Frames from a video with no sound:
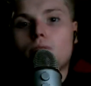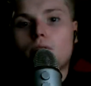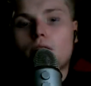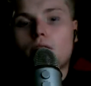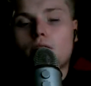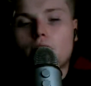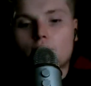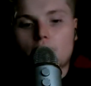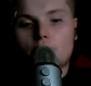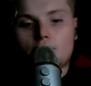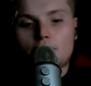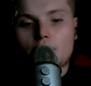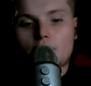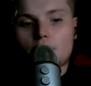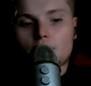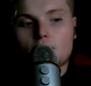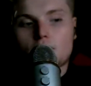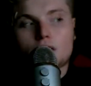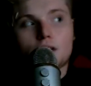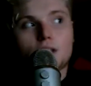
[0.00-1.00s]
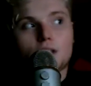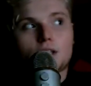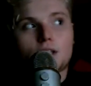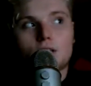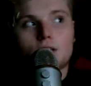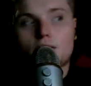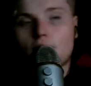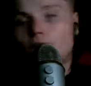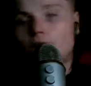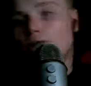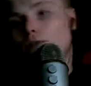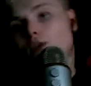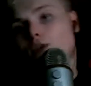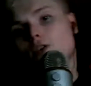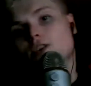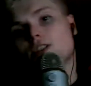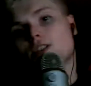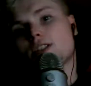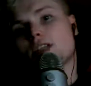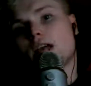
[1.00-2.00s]
inner stage. Now, this is the
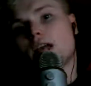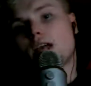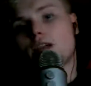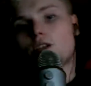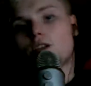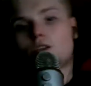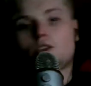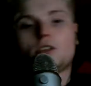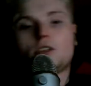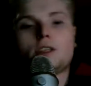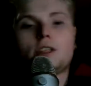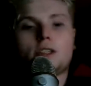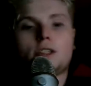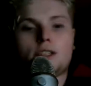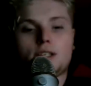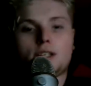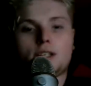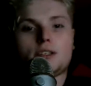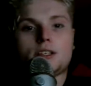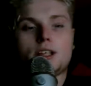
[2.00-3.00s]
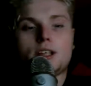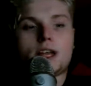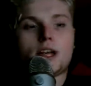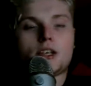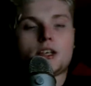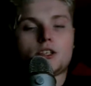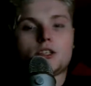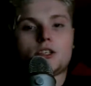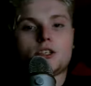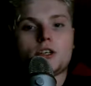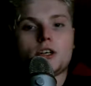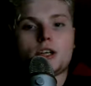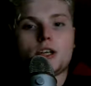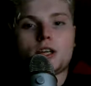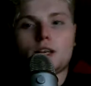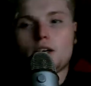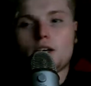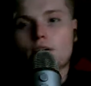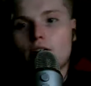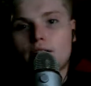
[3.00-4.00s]
first stage. This stage
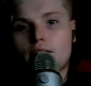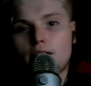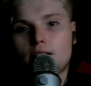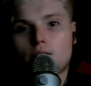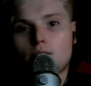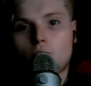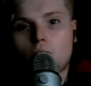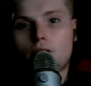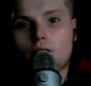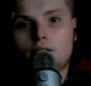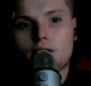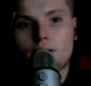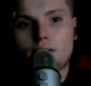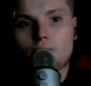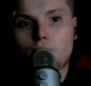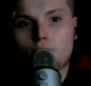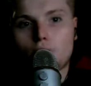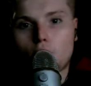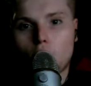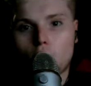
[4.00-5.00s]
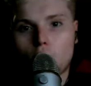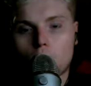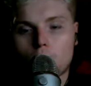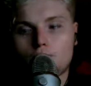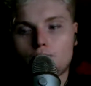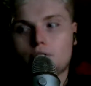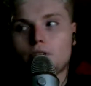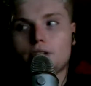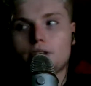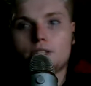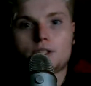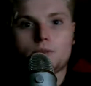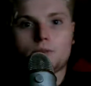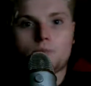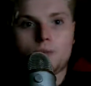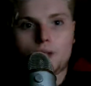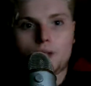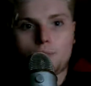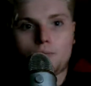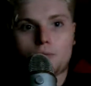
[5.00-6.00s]
here is one that probe. So this is
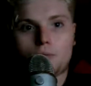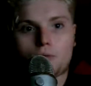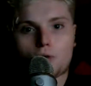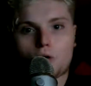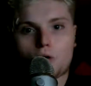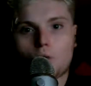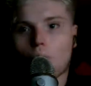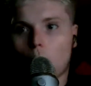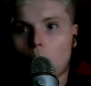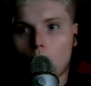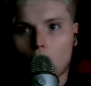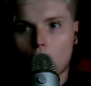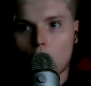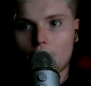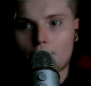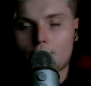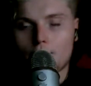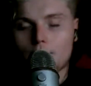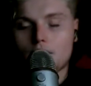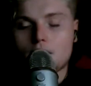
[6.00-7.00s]
be probe one.